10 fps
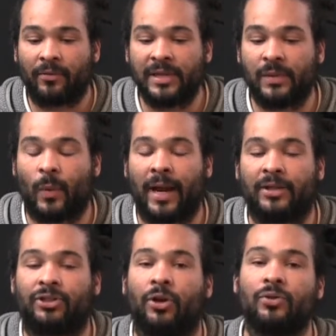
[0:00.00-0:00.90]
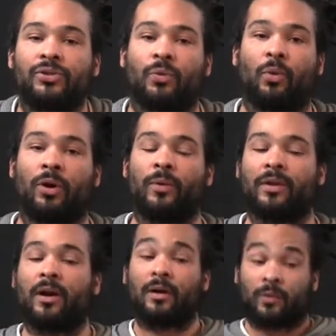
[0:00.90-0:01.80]
of the reason why I chose to work
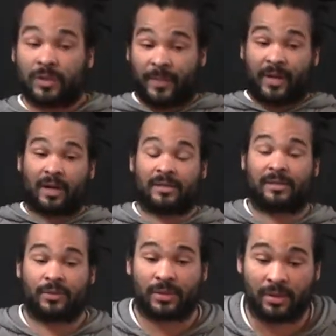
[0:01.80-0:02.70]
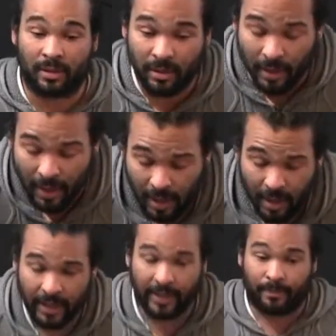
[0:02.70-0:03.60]
with art, was because to a certain,
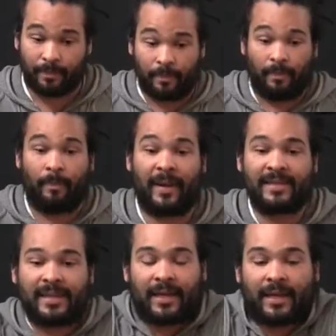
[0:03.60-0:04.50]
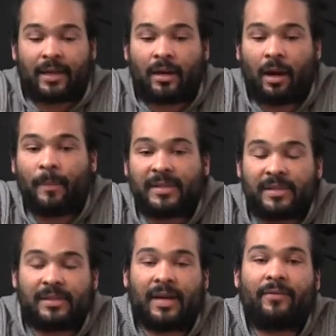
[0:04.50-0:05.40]
it basically
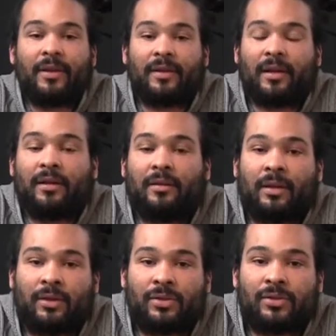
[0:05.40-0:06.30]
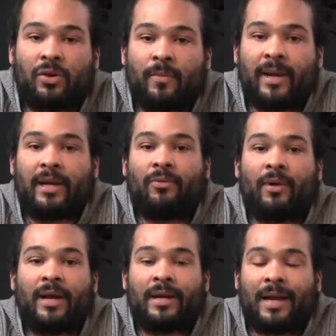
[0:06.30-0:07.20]
encompasses everything. There are so many
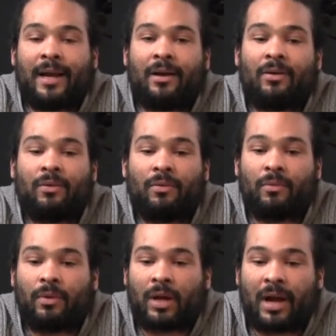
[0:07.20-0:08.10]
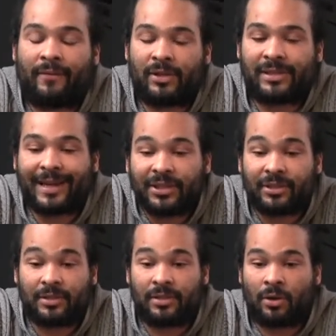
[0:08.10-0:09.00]
right now
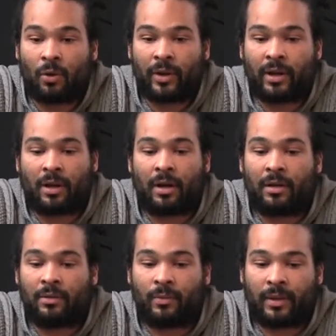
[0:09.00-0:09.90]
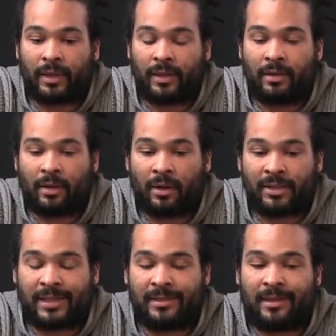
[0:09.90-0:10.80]
conversations going on within an
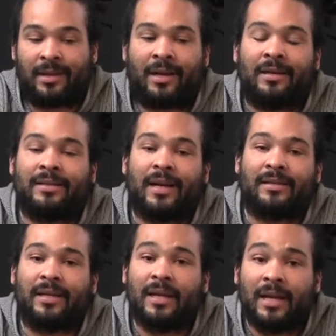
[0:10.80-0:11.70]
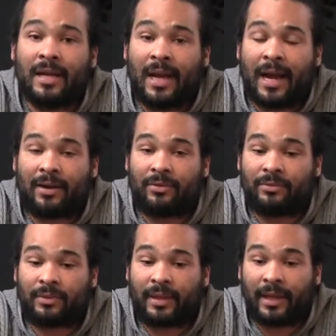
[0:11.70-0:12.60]
artistic context. I
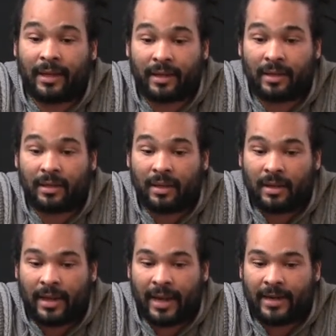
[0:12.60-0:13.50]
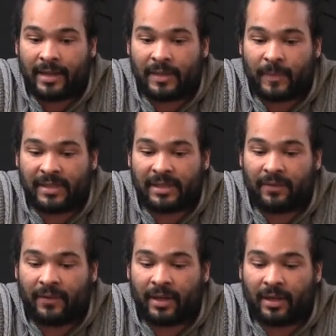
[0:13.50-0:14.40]
don't think any
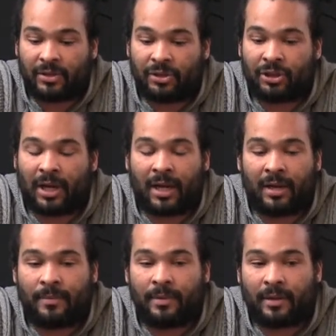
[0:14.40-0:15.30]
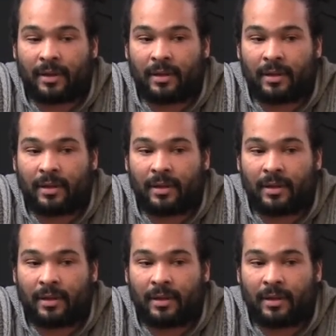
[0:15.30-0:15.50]
specific job